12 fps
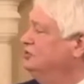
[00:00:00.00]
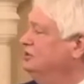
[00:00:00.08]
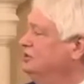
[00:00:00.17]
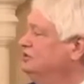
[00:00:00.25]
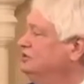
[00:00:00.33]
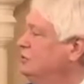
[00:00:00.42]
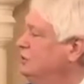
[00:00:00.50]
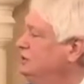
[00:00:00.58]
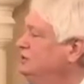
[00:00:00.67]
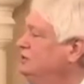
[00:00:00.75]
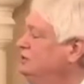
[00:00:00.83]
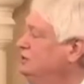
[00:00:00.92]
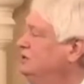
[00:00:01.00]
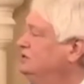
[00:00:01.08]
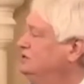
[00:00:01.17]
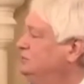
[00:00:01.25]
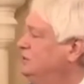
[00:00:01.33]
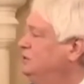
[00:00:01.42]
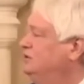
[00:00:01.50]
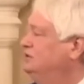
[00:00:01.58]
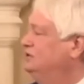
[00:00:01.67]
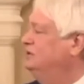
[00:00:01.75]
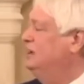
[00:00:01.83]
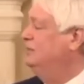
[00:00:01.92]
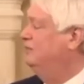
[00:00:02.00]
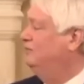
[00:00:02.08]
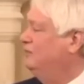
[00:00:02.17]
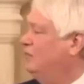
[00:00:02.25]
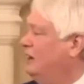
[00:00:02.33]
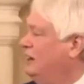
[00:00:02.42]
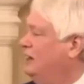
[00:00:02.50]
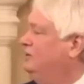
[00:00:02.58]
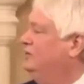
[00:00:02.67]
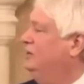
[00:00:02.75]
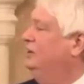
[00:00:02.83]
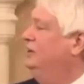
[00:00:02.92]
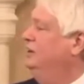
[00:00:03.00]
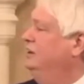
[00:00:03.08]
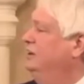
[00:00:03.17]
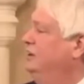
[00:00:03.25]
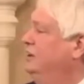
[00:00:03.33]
church is going to experience a time of wrath